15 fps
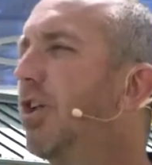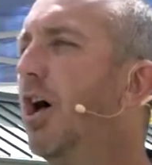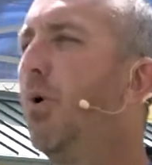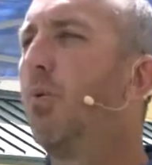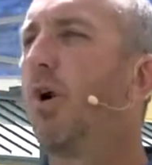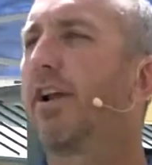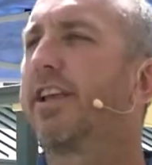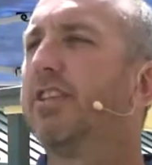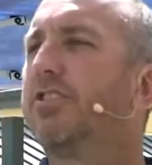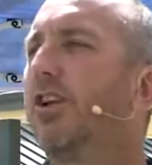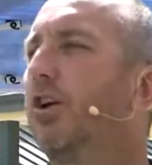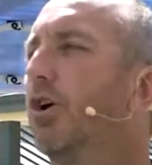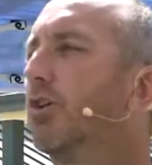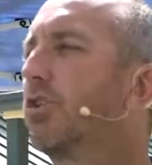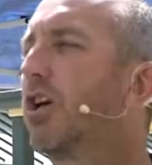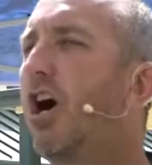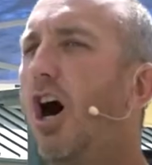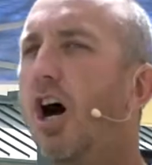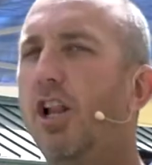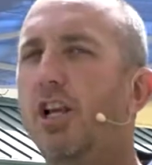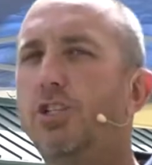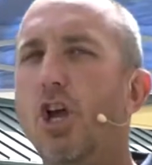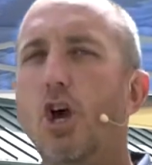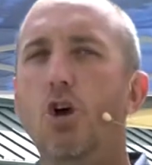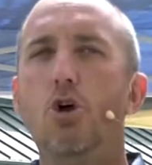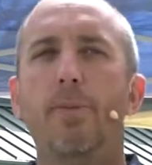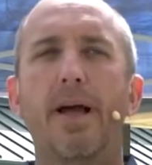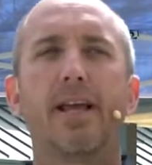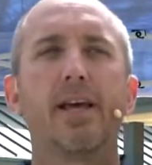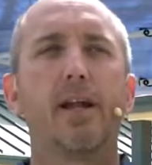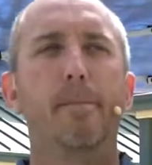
where our kids are gonna go to college, who am I gonna